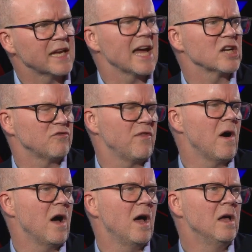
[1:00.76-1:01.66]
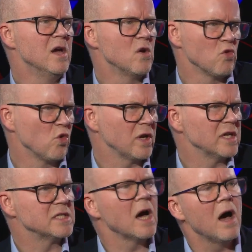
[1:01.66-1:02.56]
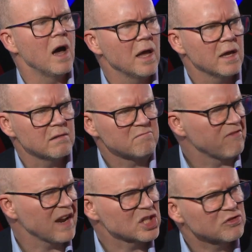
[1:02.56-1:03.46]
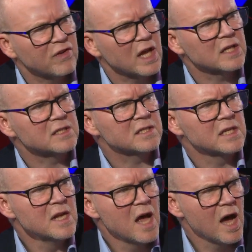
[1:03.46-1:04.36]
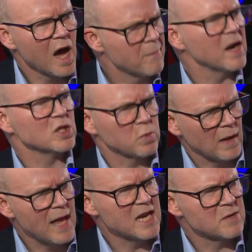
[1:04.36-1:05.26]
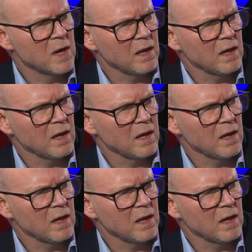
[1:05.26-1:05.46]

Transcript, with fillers: to catch fire. We're all going to die in flash floods. Uh, I might as well end my